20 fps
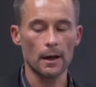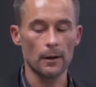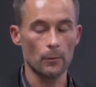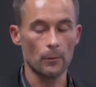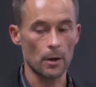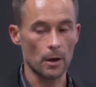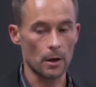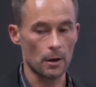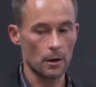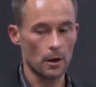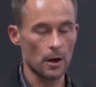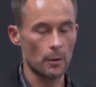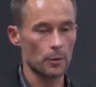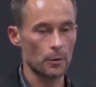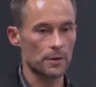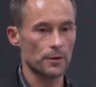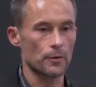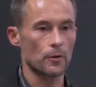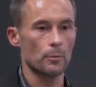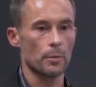where
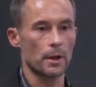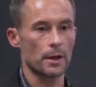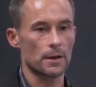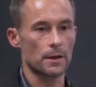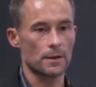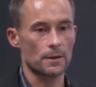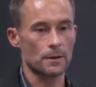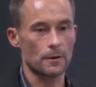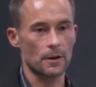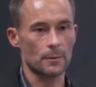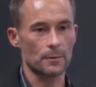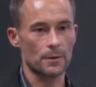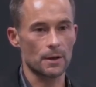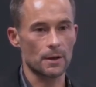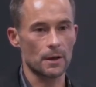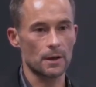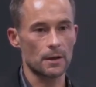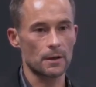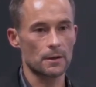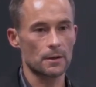almost nobody is
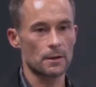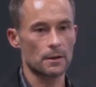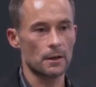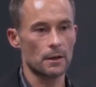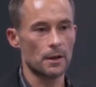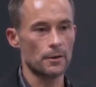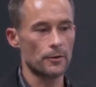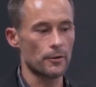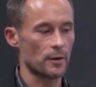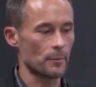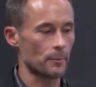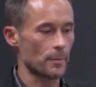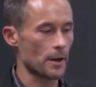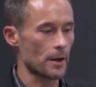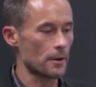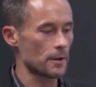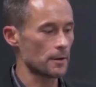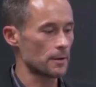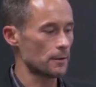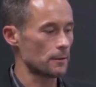circumcised, and you
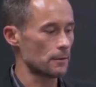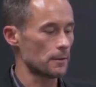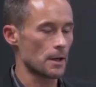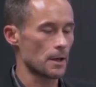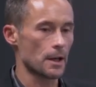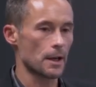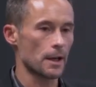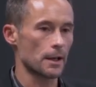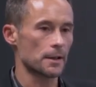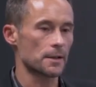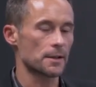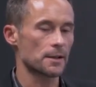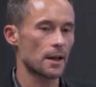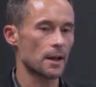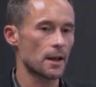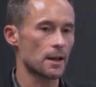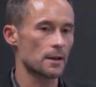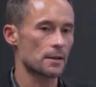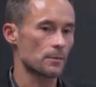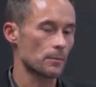compare it to the United
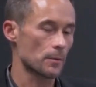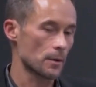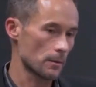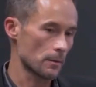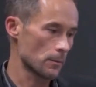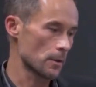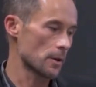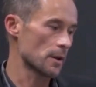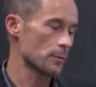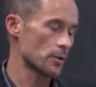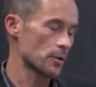States, where the